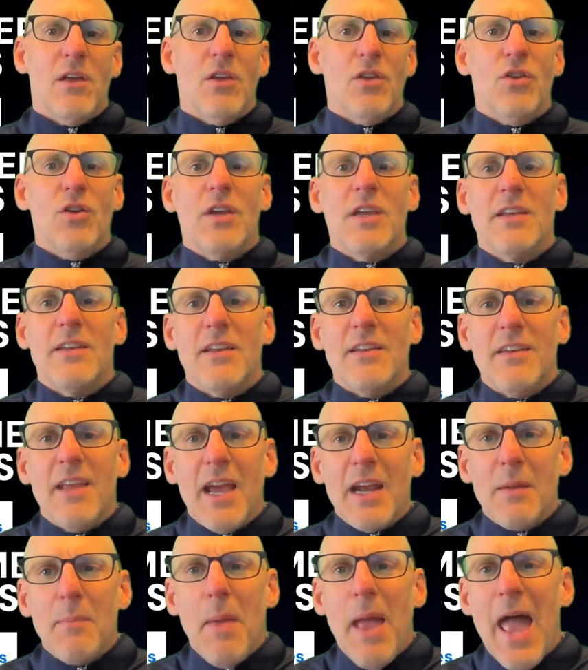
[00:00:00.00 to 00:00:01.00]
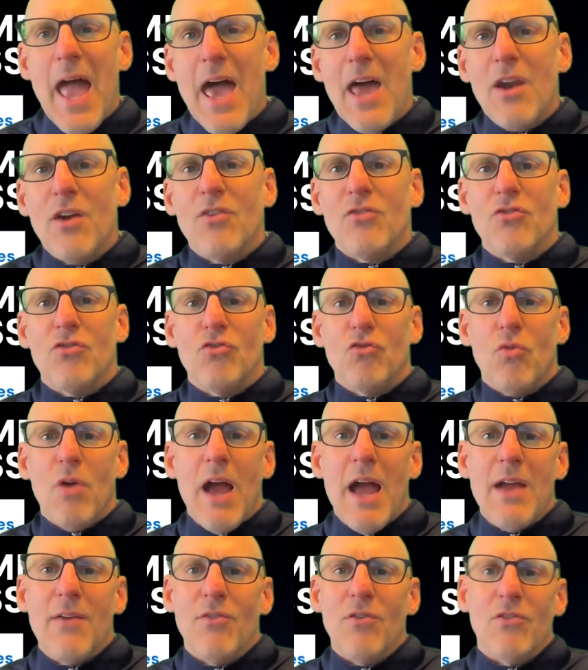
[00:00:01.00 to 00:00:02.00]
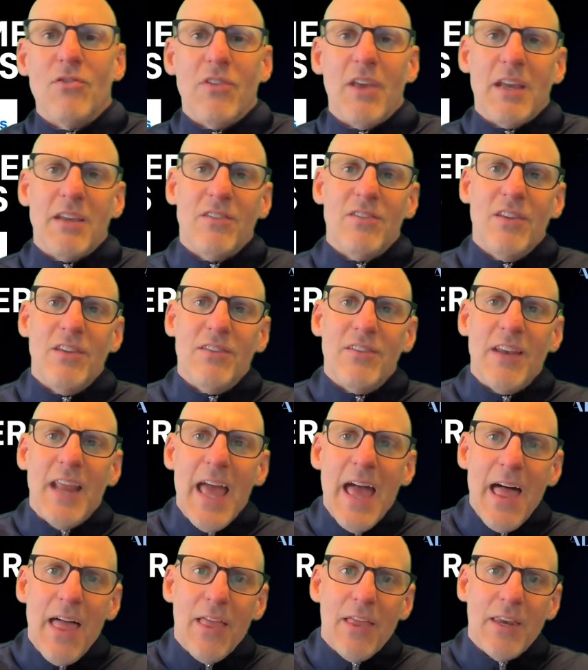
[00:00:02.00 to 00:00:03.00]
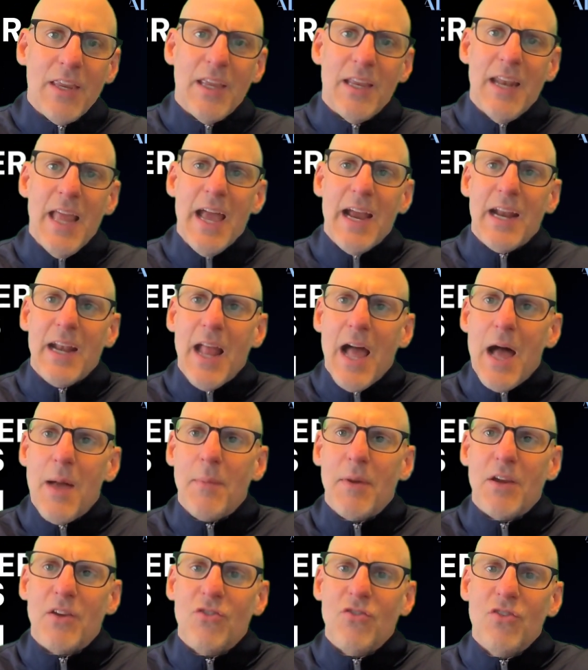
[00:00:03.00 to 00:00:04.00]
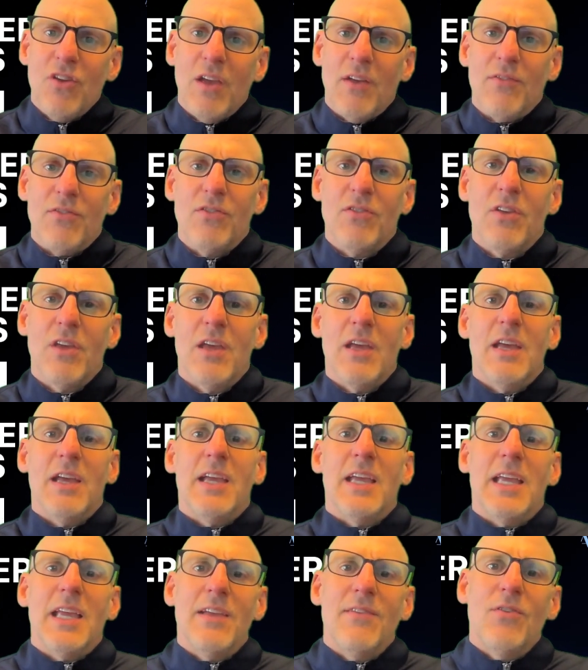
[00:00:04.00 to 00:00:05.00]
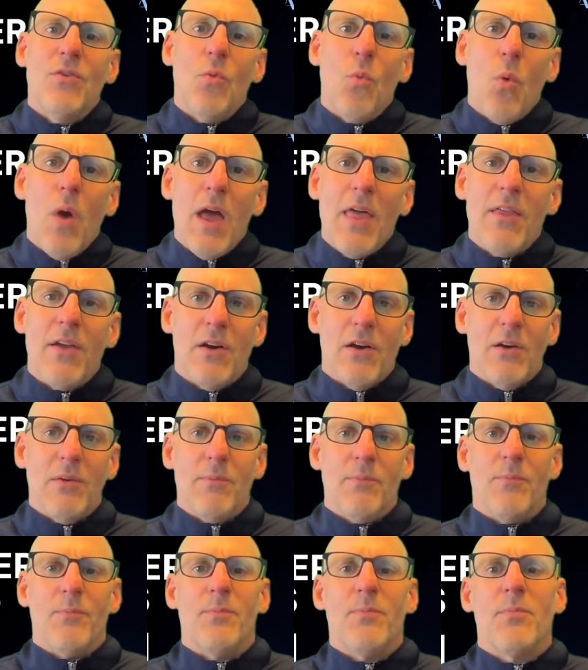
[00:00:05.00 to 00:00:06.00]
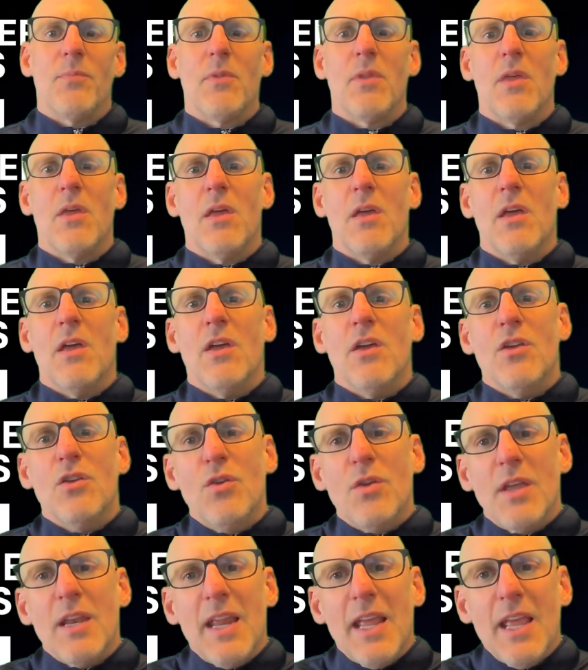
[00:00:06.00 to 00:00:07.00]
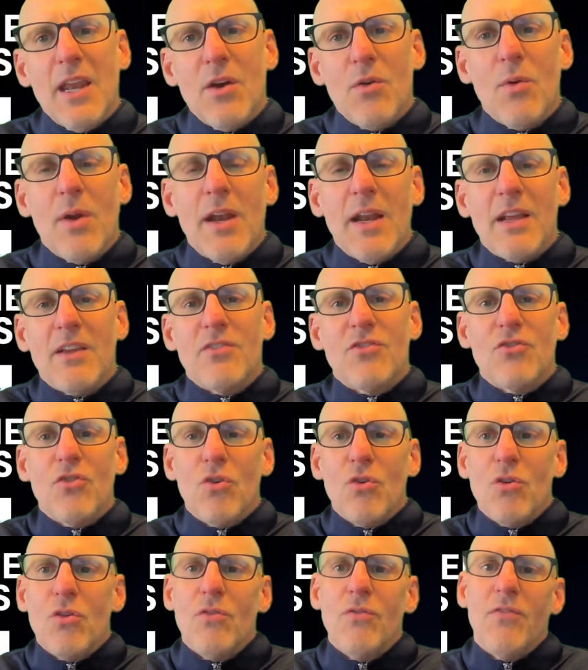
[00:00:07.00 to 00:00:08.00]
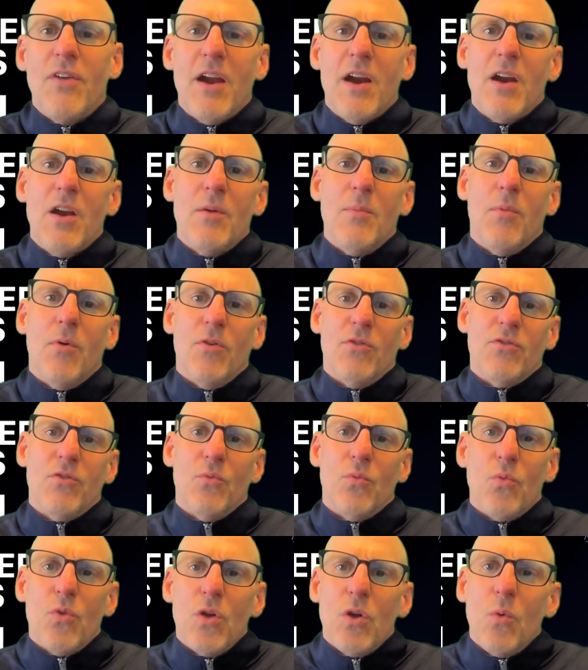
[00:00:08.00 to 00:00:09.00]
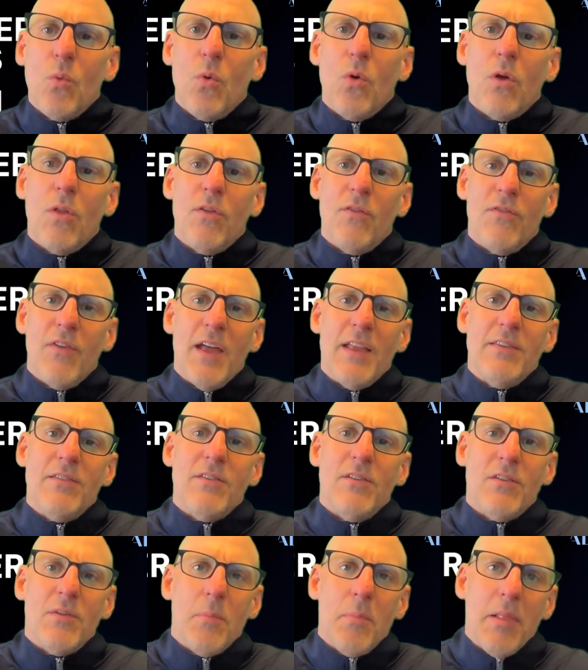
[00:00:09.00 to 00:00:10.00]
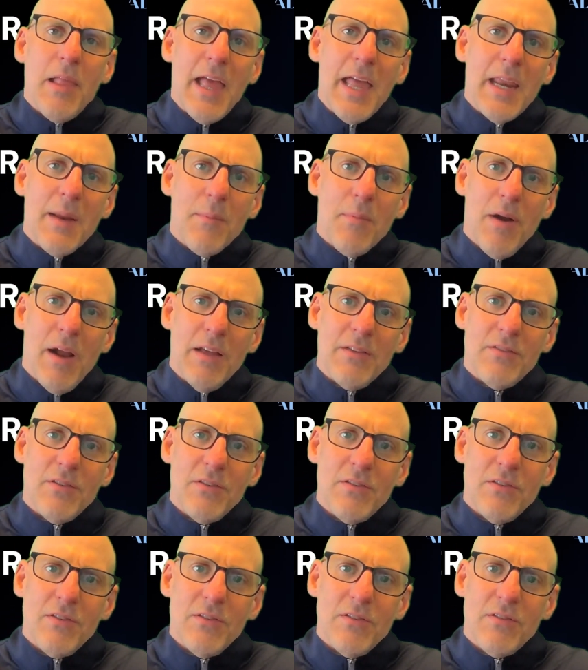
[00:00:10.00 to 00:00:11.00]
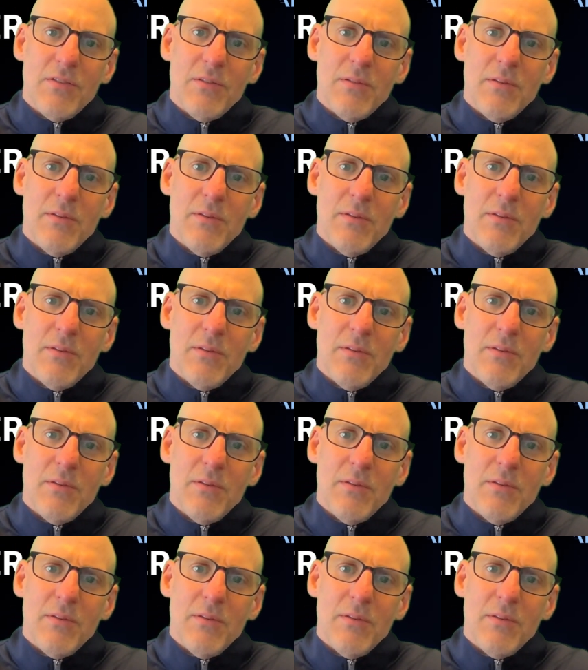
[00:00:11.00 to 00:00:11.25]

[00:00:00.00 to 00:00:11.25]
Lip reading: You can detect patterns and drivers like seasonality and economic shifts, even weather. You can integrate external variables and real-world events into planning processes.